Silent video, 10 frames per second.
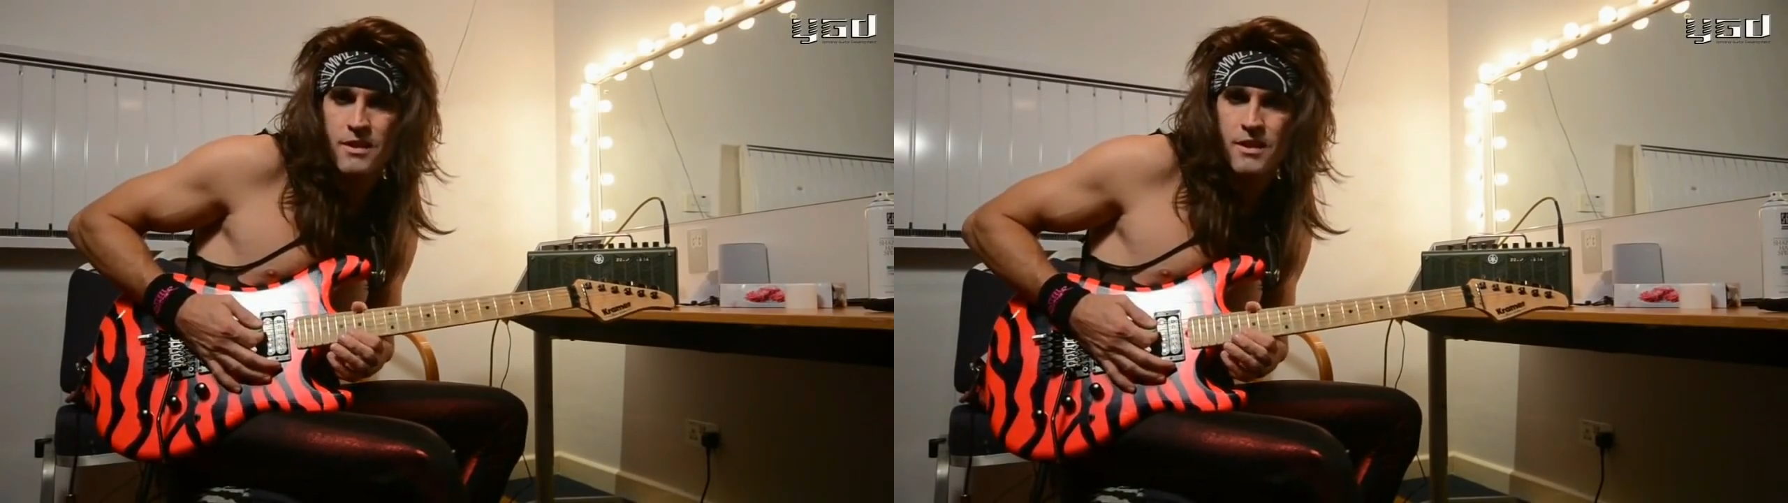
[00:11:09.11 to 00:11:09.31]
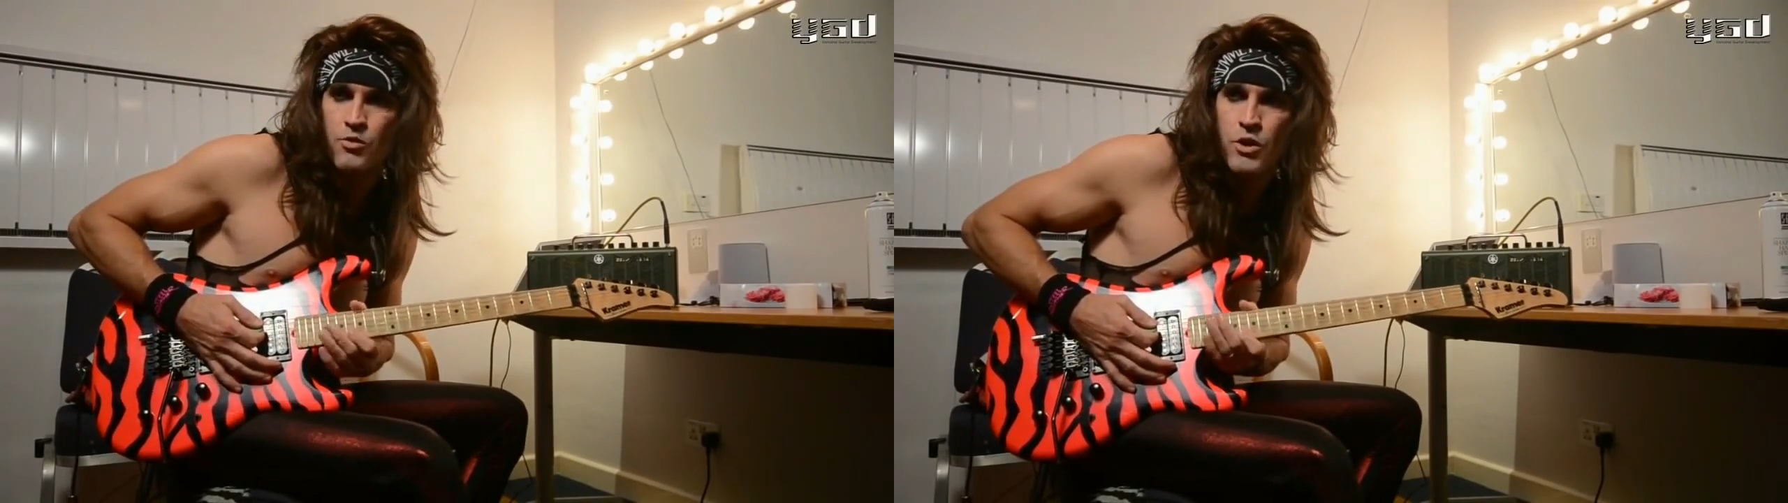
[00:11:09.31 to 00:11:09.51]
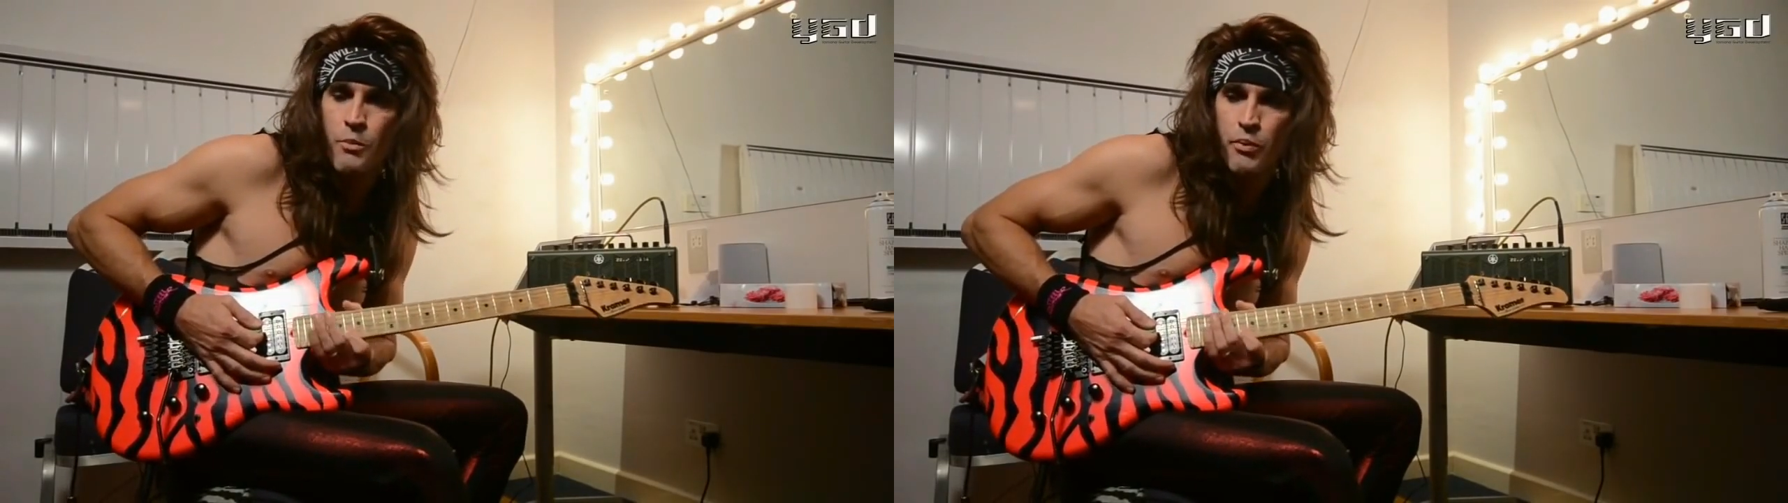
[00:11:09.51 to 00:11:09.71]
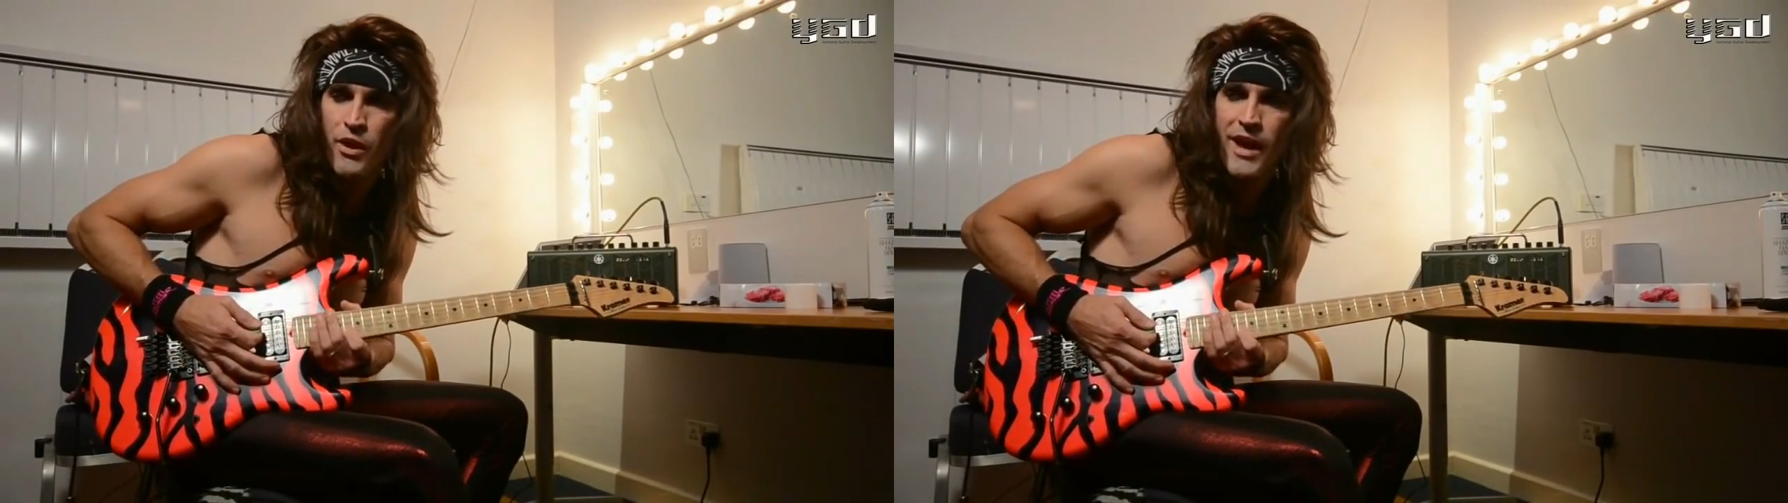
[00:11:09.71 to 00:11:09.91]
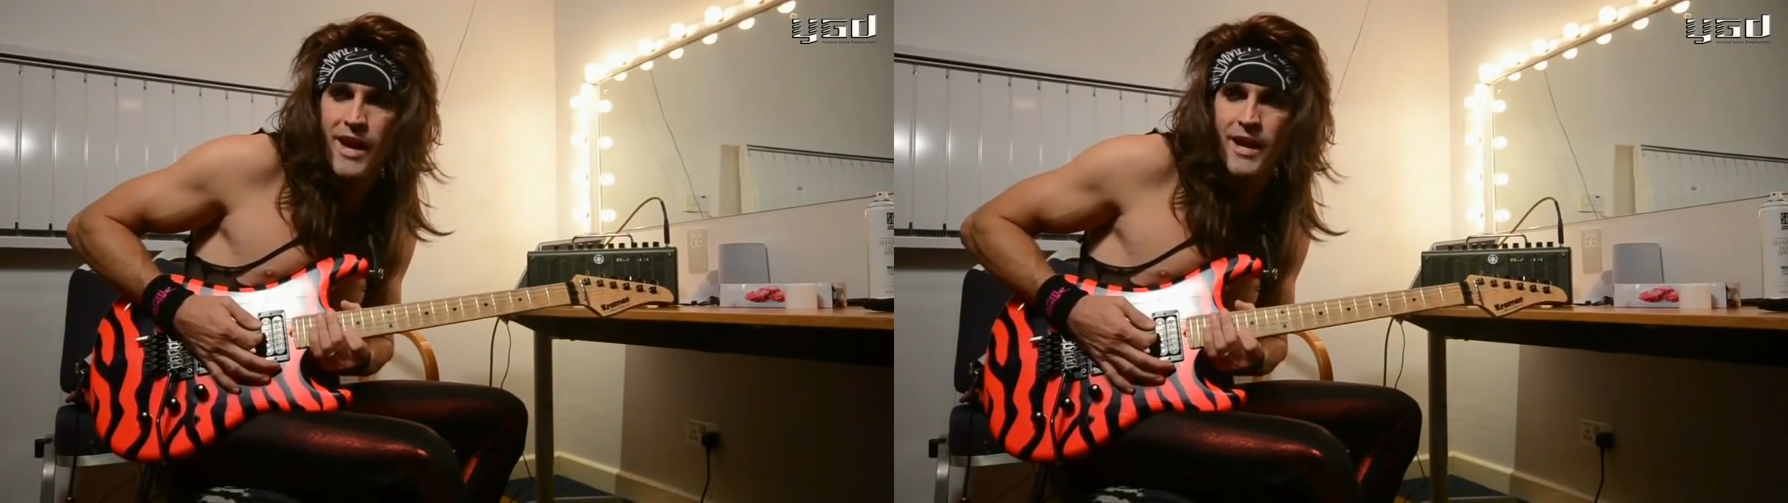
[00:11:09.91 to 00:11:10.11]
Because when you
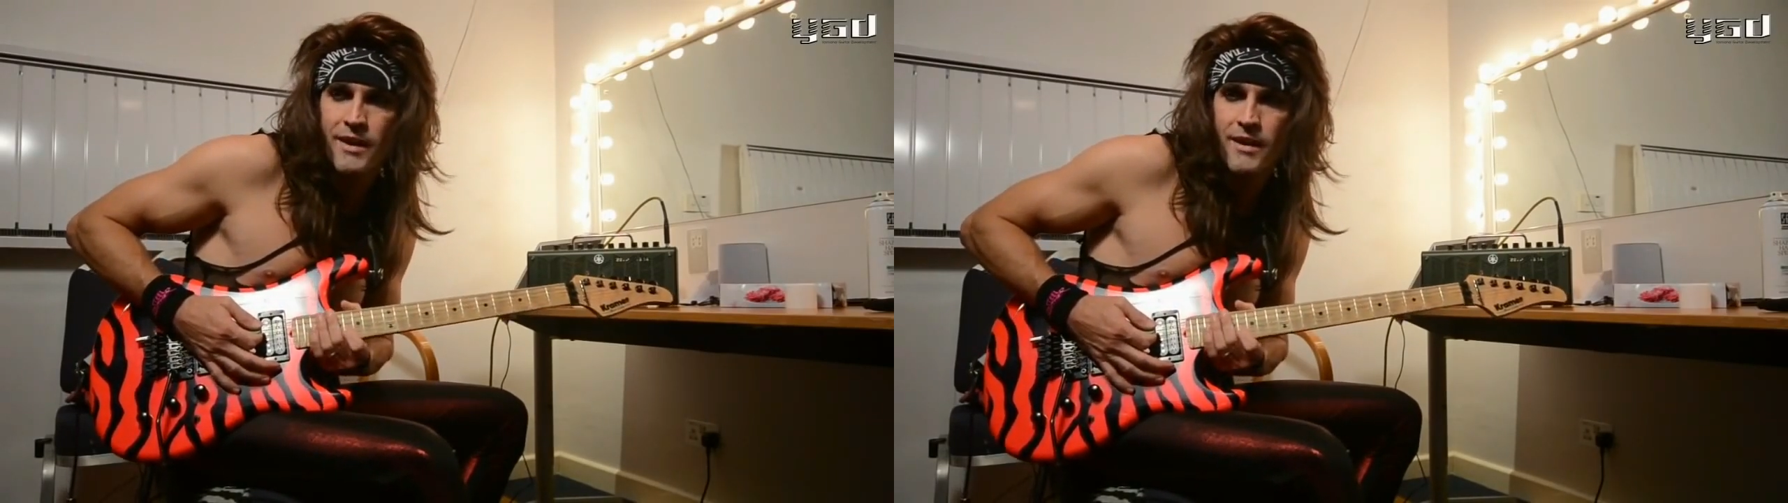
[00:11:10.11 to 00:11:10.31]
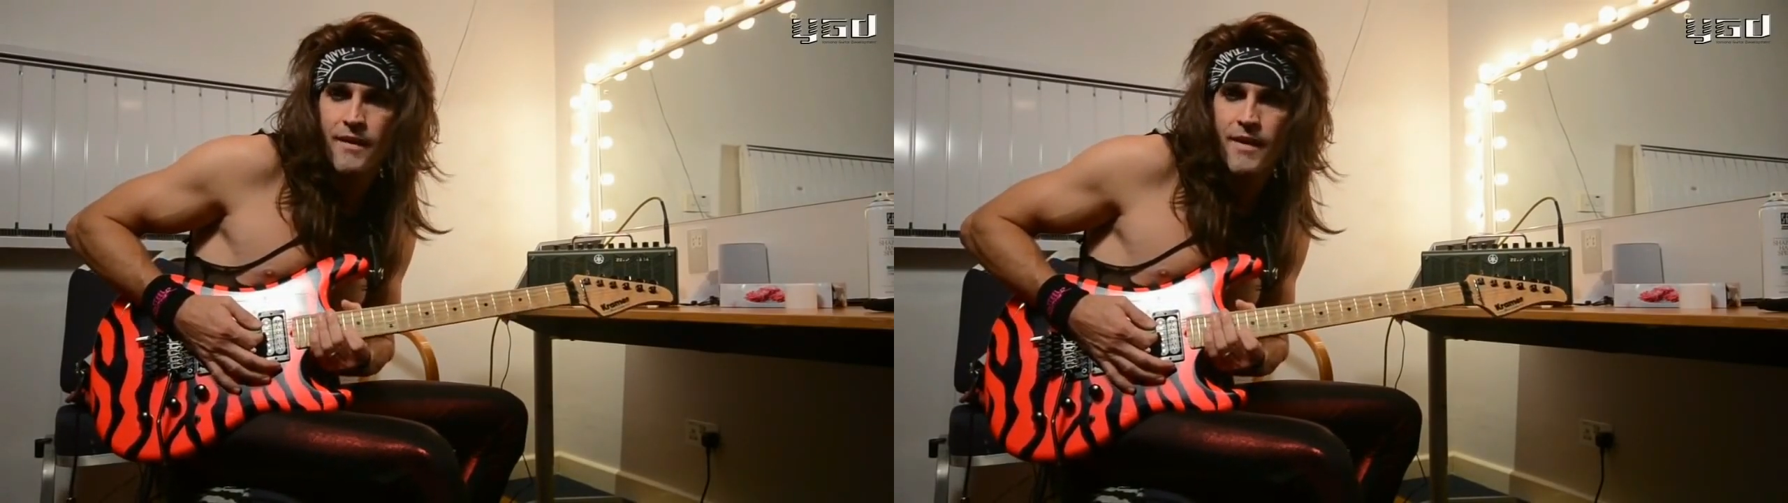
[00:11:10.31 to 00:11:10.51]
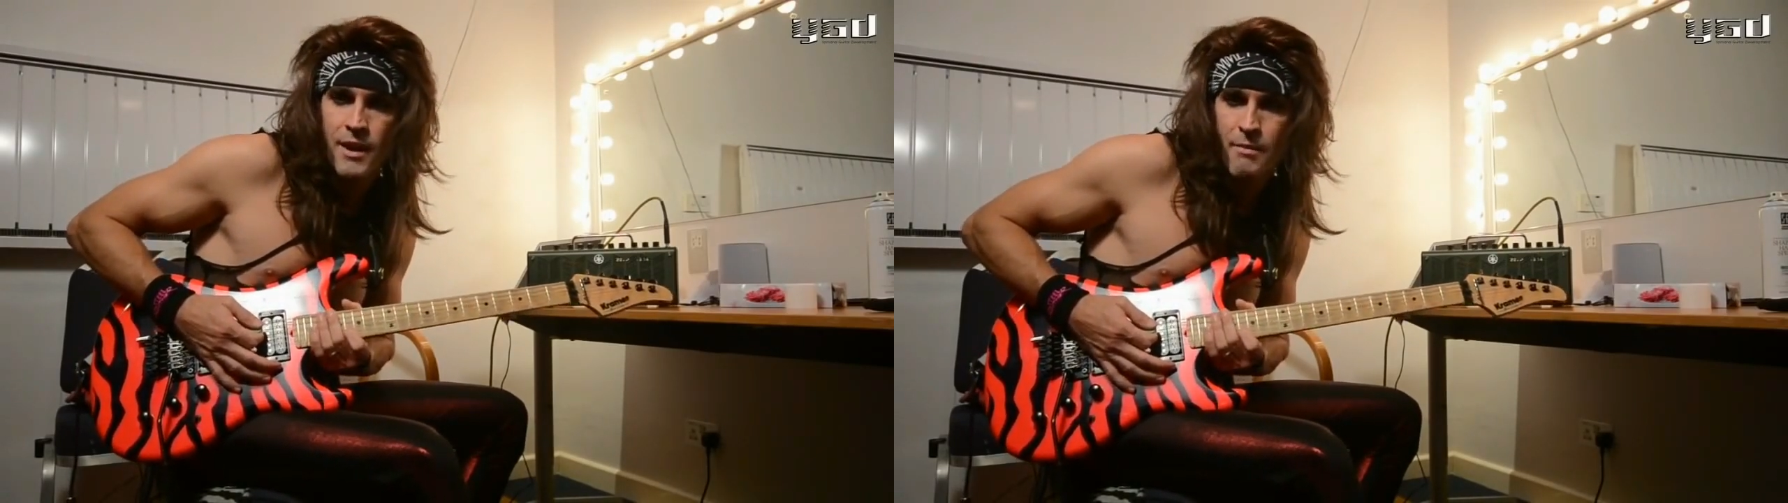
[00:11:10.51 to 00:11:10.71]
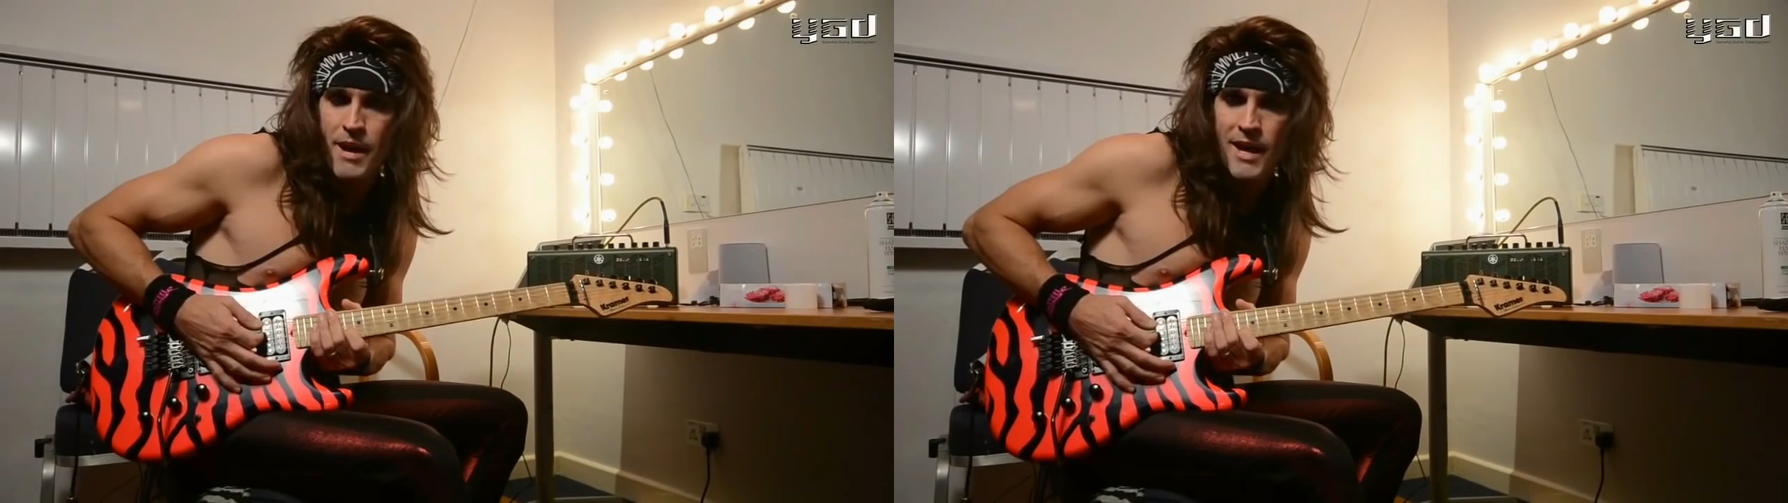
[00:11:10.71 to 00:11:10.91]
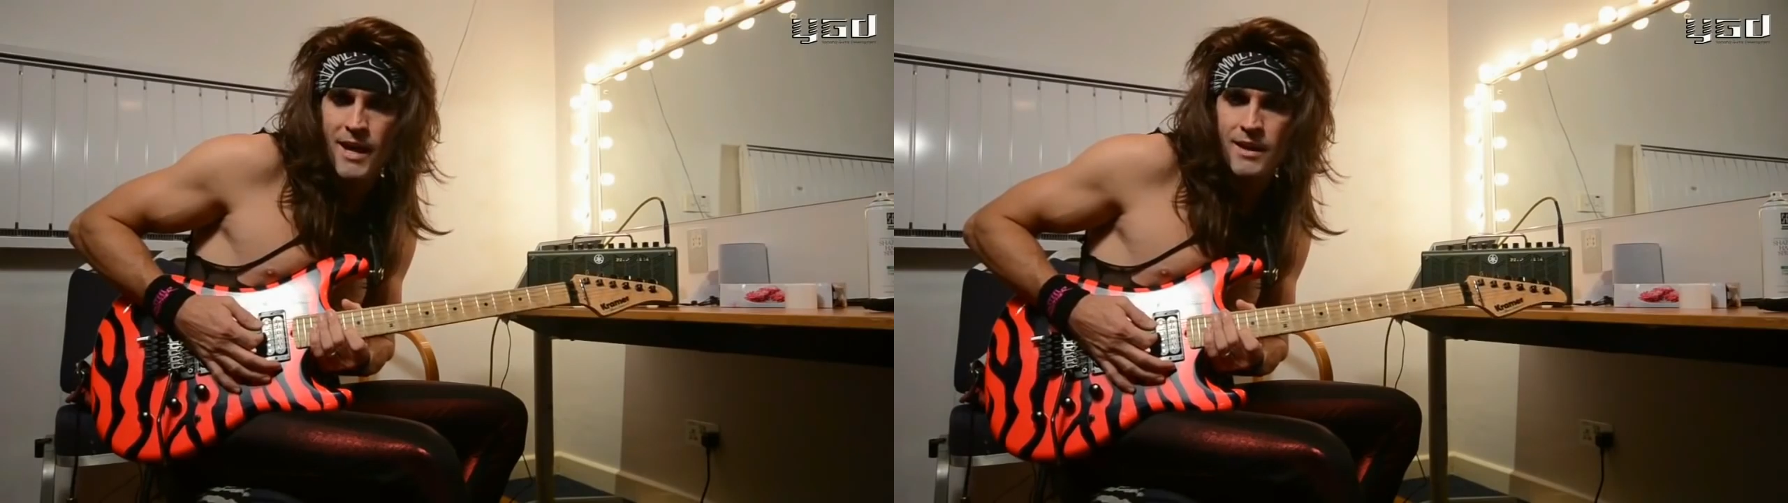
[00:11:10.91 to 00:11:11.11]
play in a
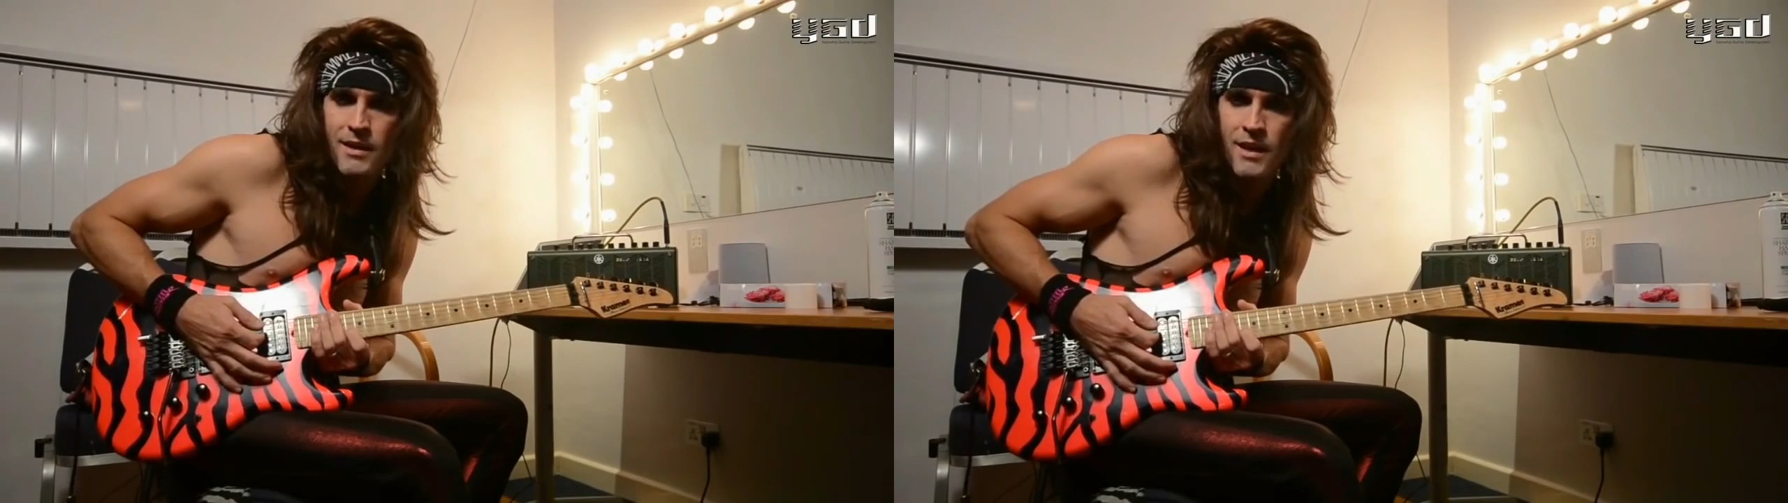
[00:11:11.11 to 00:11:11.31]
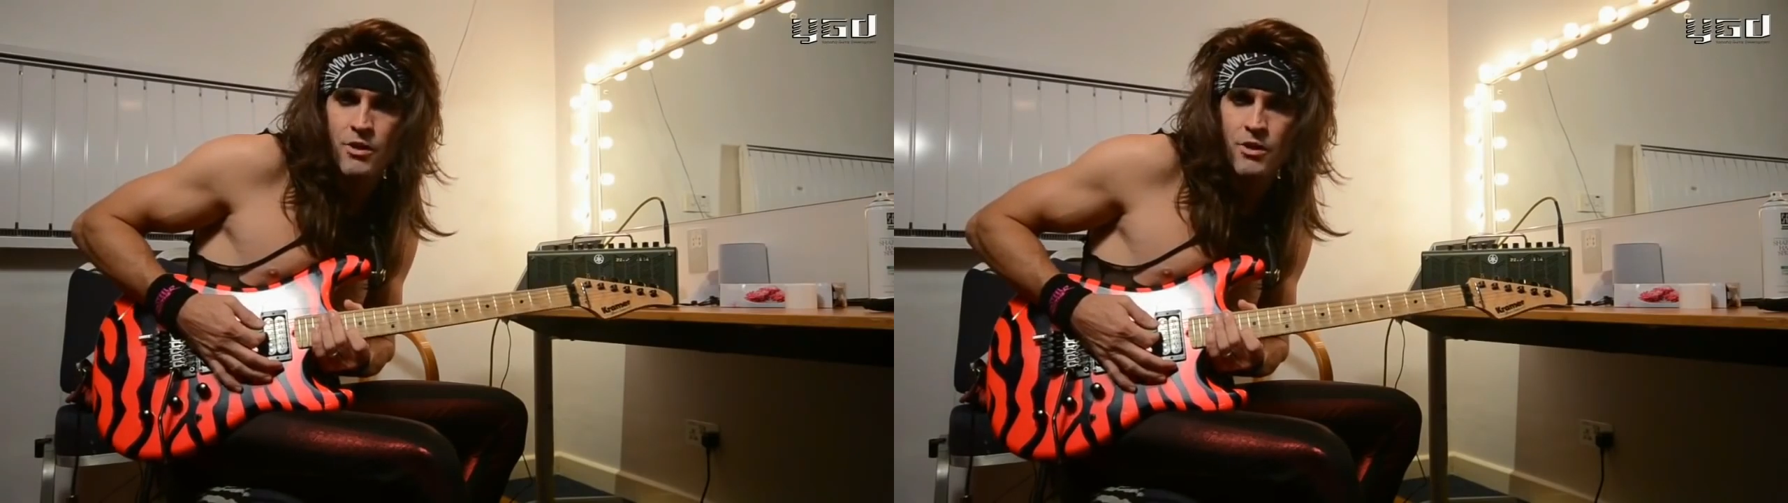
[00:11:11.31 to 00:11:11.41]
band,